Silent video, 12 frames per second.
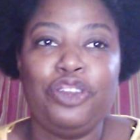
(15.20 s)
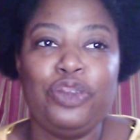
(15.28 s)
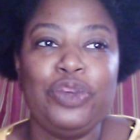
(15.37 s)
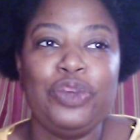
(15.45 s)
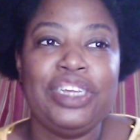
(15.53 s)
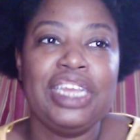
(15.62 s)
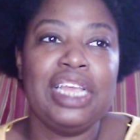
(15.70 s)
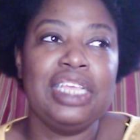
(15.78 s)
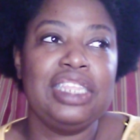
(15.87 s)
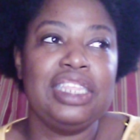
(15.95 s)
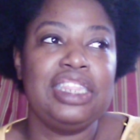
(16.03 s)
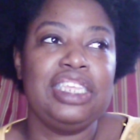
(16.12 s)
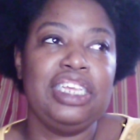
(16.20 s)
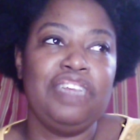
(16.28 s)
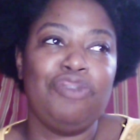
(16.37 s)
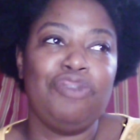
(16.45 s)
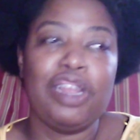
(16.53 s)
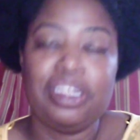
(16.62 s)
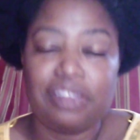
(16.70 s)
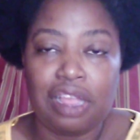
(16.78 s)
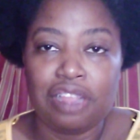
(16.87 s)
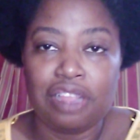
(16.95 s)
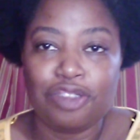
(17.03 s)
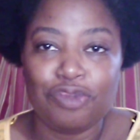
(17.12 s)
doing the
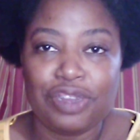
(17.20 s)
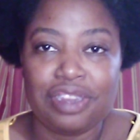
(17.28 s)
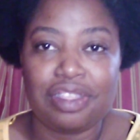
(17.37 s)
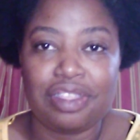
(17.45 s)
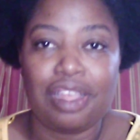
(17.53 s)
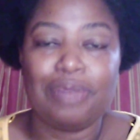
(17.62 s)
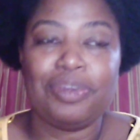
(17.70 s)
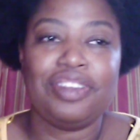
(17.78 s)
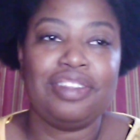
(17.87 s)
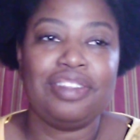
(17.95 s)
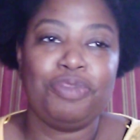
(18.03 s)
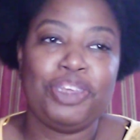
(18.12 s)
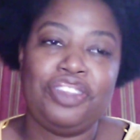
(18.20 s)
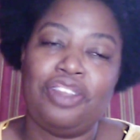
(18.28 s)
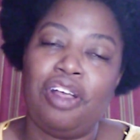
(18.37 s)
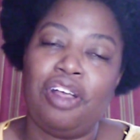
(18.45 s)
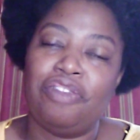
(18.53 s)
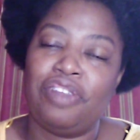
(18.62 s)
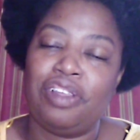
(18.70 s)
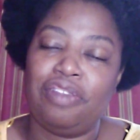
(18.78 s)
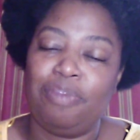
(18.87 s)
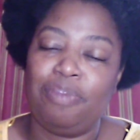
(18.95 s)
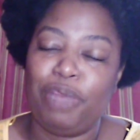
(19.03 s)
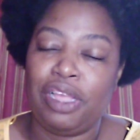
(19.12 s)
Renaissance Readathon, which is based off of
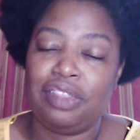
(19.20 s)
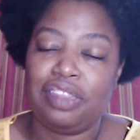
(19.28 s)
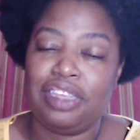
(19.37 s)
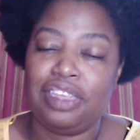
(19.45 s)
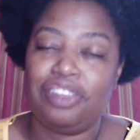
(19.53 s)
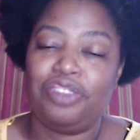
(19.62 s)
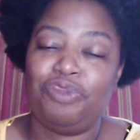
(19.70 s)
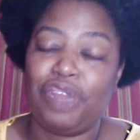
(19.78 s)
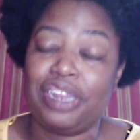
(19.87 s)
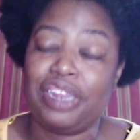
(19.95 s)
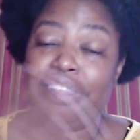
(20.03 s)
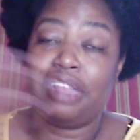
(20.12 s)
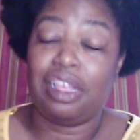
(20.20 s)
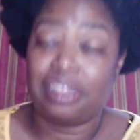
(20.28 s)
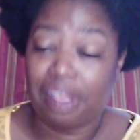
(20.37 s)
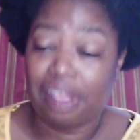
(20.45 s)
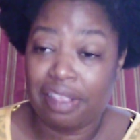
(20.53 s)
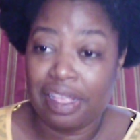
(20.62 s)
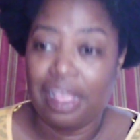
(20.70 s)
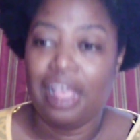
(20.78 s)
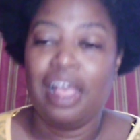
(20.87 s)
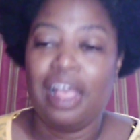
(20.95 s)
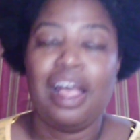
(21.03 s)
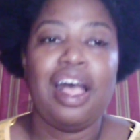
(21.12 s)
Beyonce's Renaissance
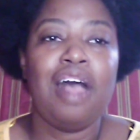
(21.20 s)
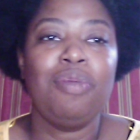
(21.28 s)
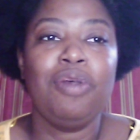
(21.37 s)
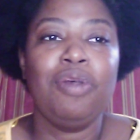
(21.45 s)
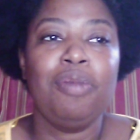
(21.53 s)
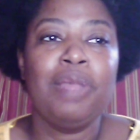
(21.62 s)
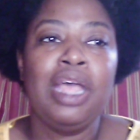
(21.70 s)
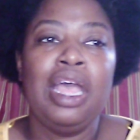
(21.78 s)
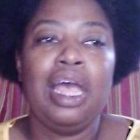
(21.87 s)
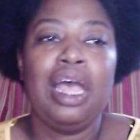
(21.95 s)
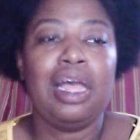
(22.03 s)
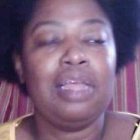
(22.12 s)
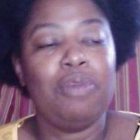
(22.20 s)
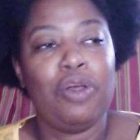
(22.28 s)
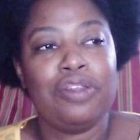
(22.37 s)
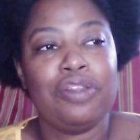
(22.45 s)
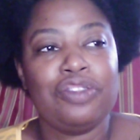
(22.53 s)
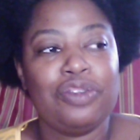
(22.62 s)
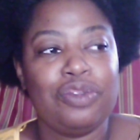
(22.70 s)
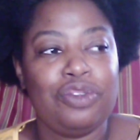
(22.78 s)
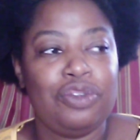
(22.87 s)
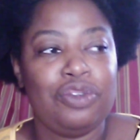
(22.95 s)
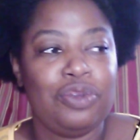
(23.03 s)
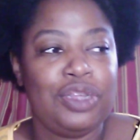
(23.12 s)
album. I'm also
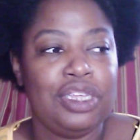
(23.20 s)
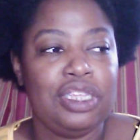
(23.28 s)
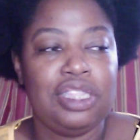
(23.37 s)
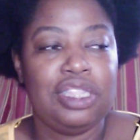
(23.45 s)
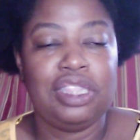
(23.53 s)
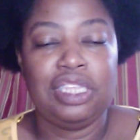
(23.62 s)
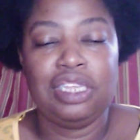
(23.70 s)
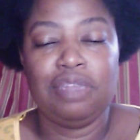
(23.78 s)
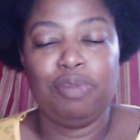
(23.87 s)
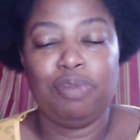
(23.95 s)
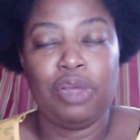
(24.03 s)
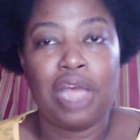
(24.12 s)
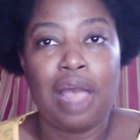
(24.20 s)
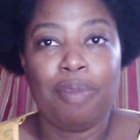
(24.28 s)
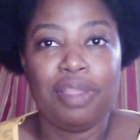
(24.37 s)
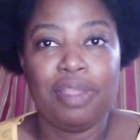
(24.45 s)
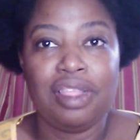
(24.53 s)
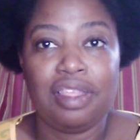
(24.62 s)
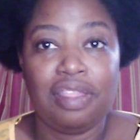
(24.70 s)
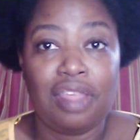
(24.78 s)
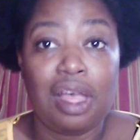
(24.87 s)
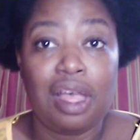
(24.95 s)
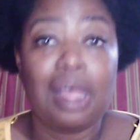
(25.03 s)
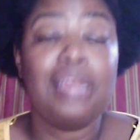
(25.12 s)
doing the
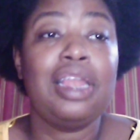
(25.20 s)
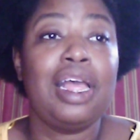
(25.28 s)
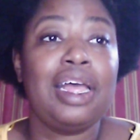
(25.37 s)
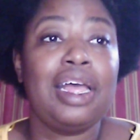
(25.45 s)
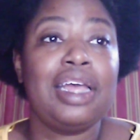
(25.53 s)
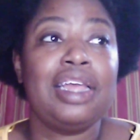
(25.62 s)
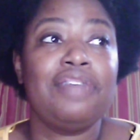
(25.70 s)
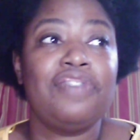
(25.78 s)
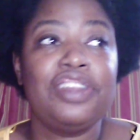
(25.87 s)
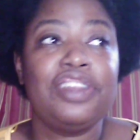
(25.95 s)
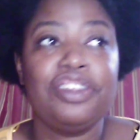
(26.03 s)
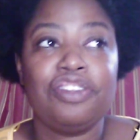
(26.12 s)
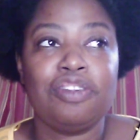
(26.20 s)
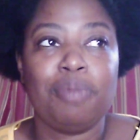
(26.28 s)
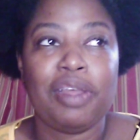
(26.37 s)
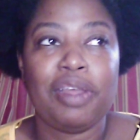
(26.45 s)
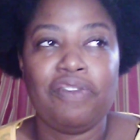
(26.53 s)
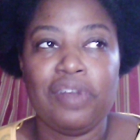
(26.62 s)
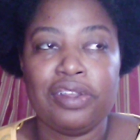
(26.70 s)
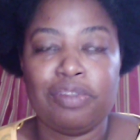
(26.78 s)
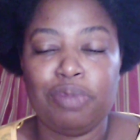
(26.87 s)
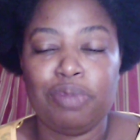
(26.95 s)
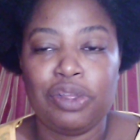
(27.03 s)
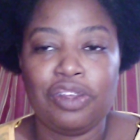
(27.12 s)
Bookoplathon. I finished my first
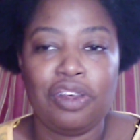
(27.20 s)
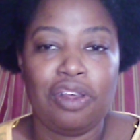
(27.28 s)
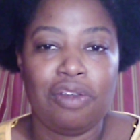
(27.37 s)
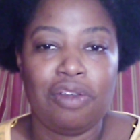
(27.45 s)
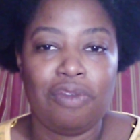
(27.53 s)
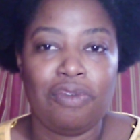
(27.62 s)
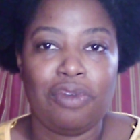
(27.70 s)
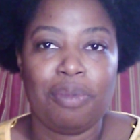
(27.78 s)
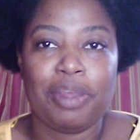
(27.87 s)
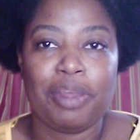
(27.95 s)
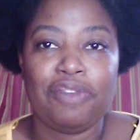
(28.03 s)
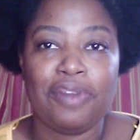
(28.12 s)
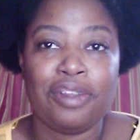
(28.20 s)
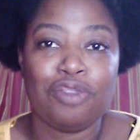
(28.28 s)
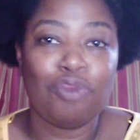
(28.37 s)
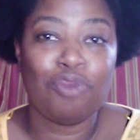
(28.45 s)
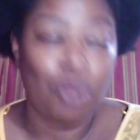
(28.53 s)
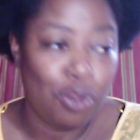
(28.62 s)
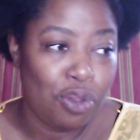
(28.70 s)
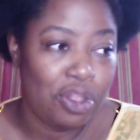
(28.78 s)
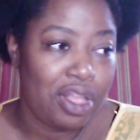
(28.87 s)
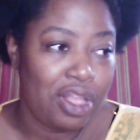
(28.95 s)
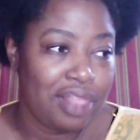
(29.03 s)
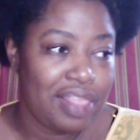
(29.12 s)
book for my first roll
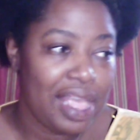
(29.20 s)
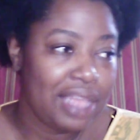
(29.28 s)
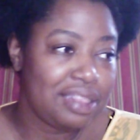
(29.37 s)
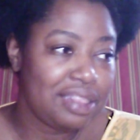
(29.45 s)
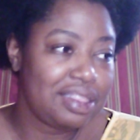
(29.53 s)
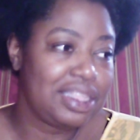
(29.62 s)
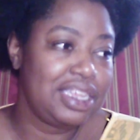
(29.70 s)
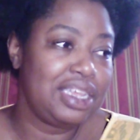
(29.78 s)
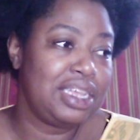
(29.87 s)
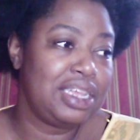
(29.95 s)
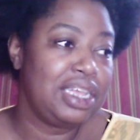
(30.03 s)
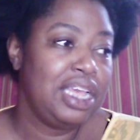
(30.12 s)
on that. The